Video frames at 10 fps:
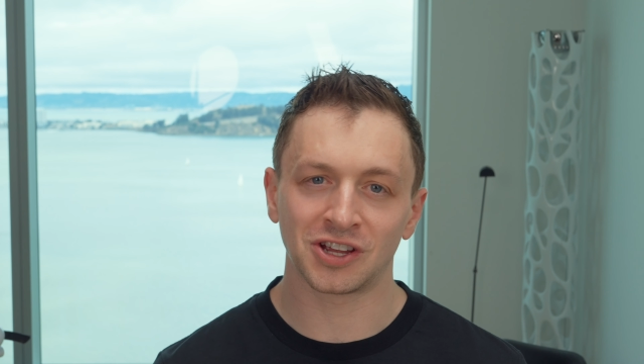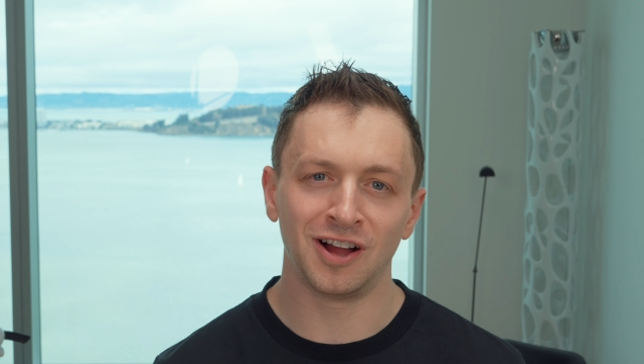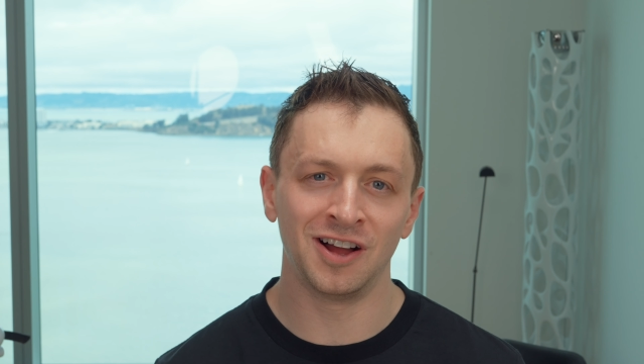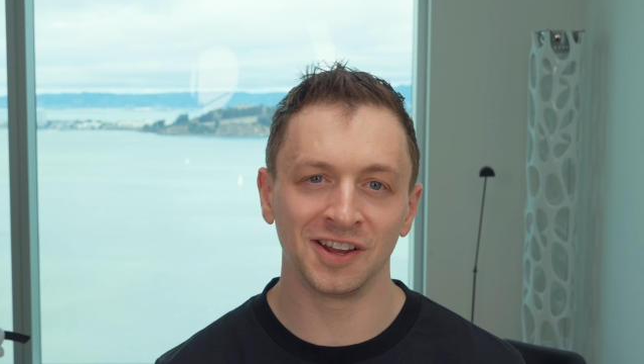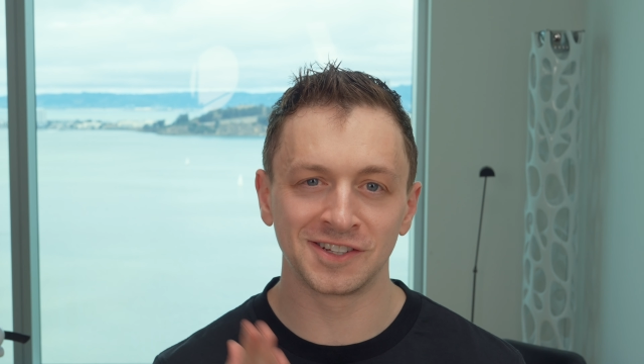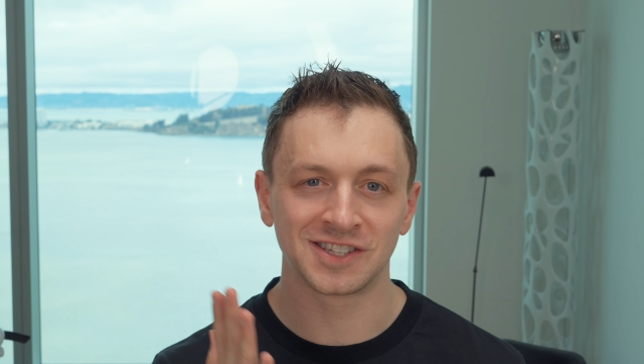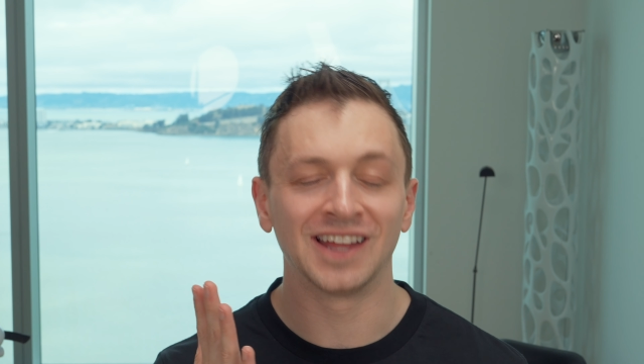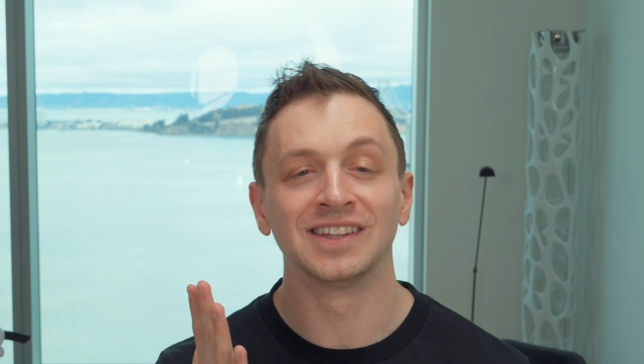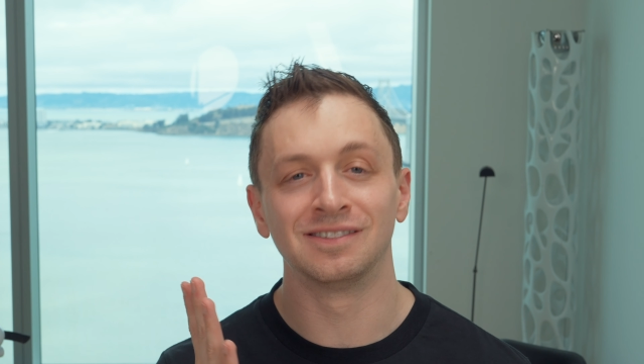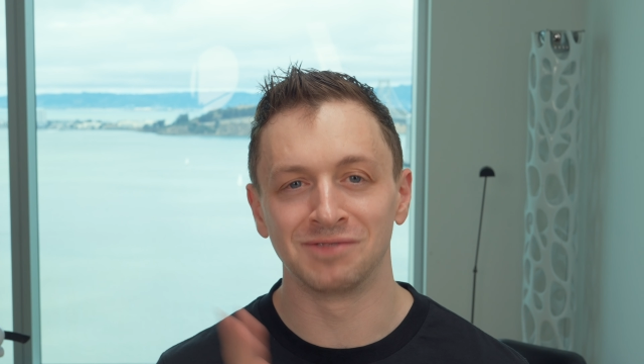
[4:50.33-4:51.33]
con is
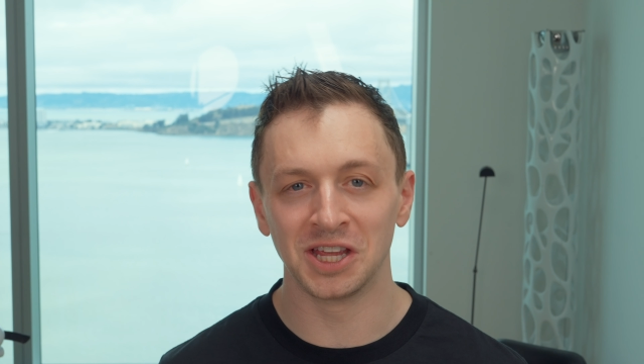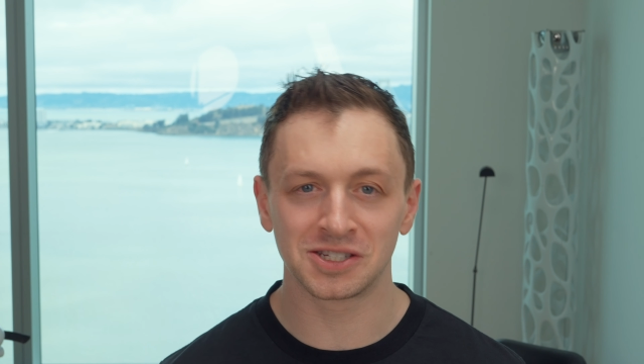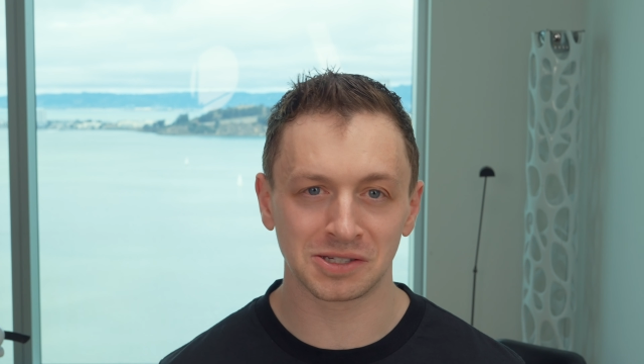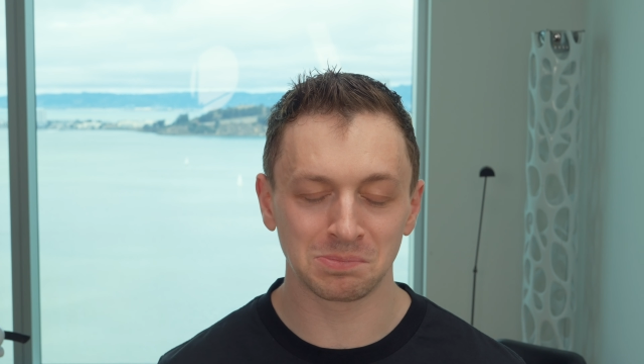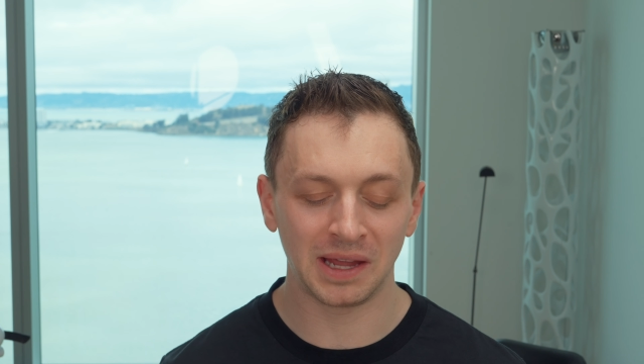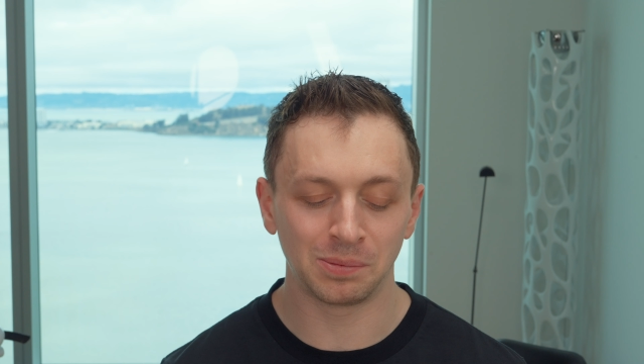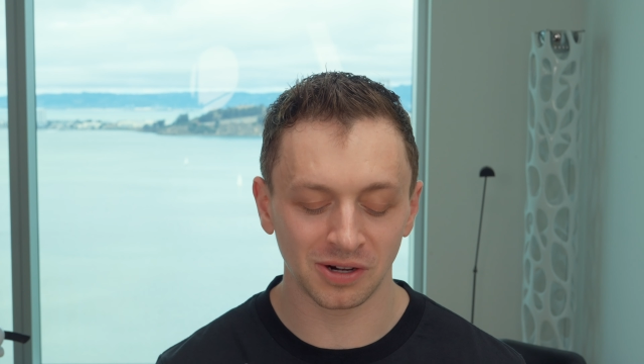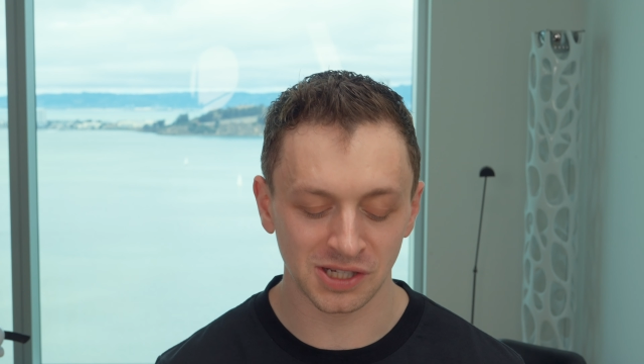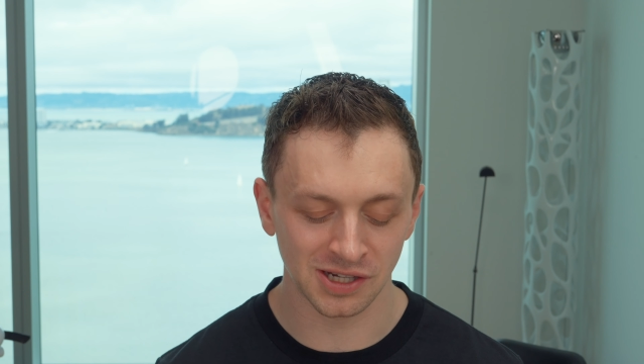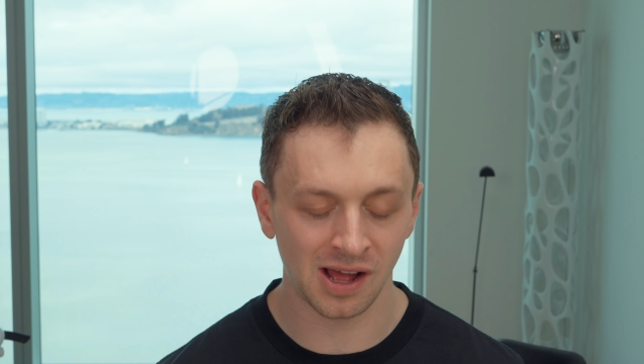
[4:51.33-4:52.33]
that this paper
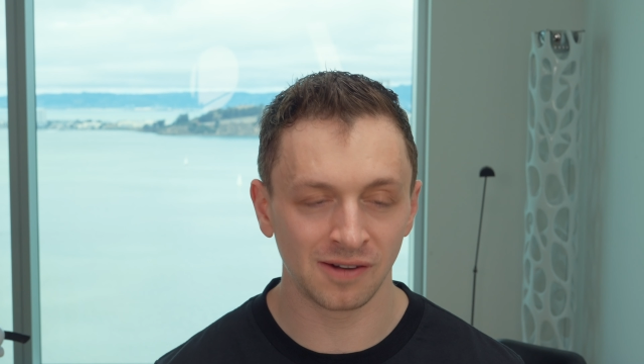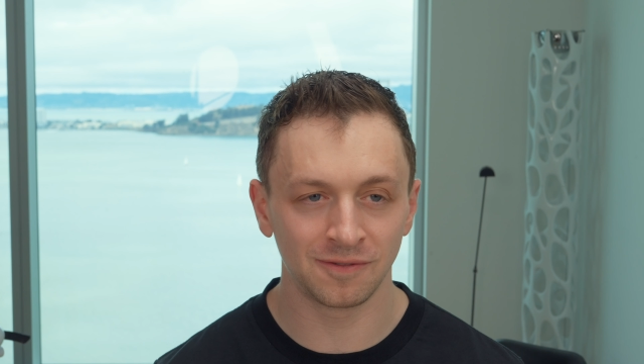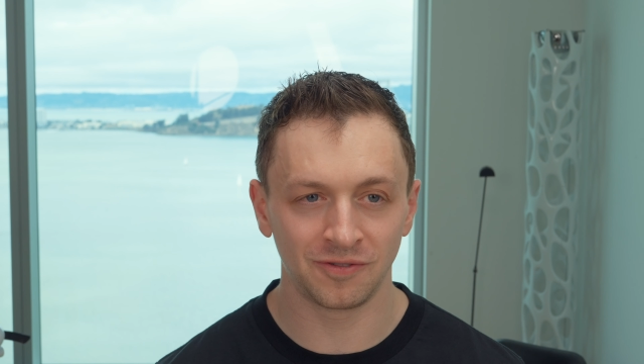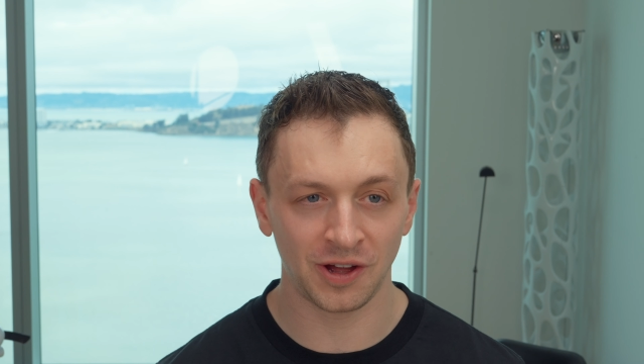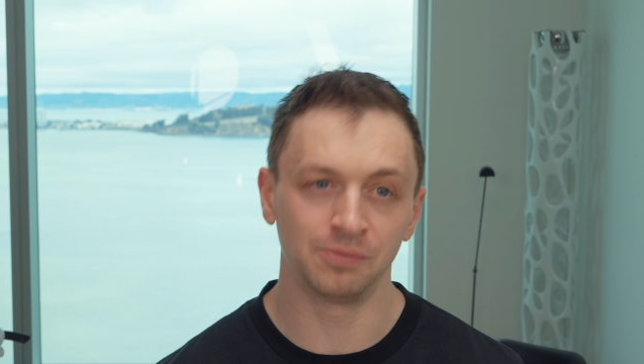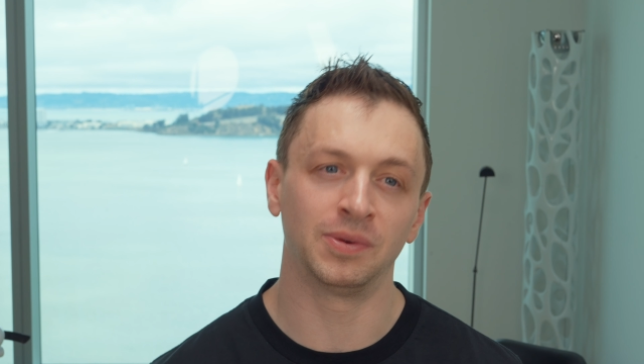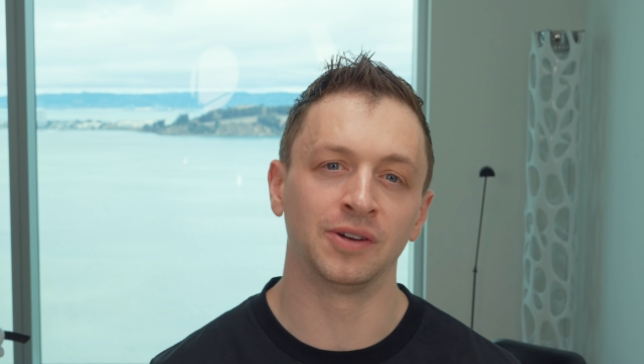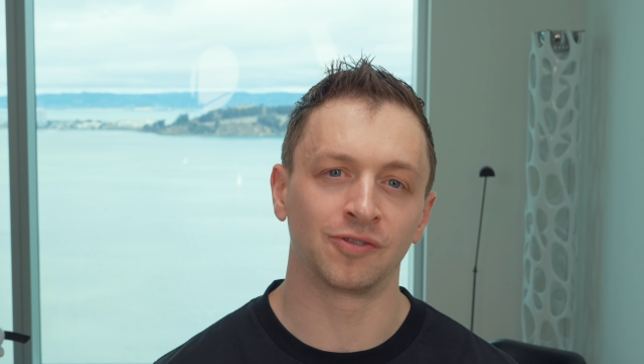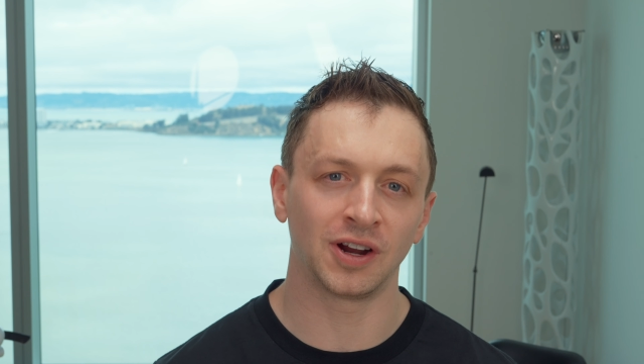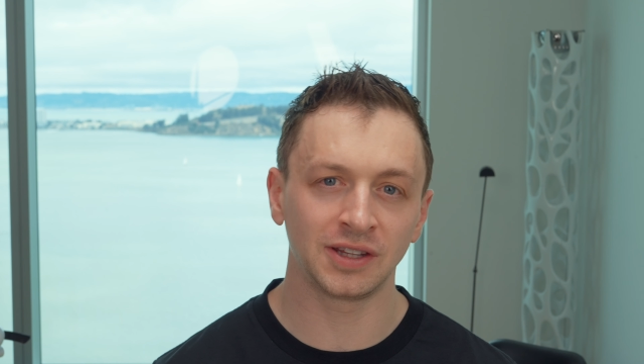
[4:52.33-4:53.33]
is not fountain
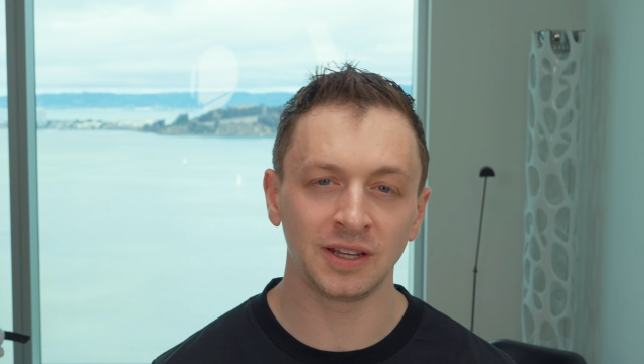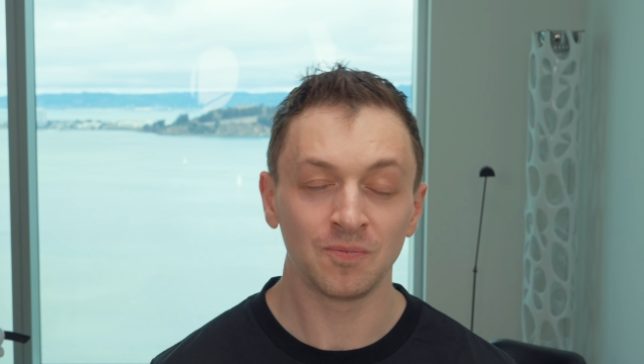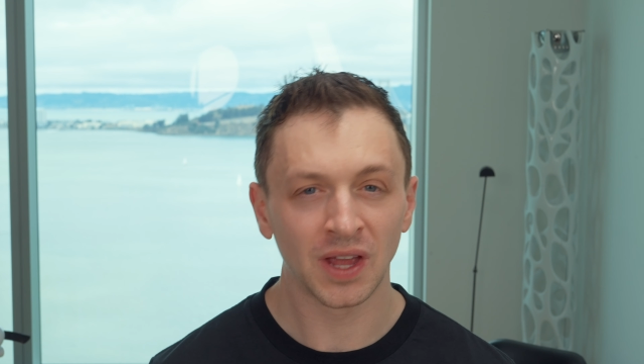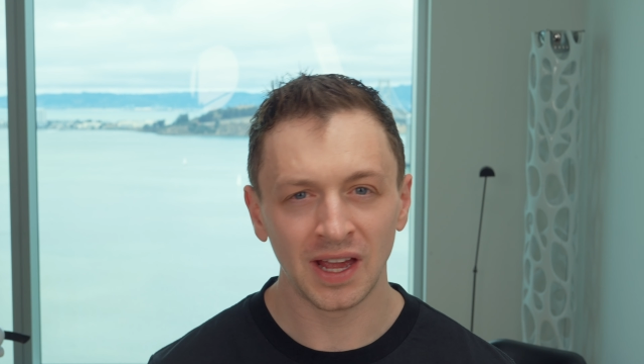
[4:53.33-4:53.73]
pen friendly.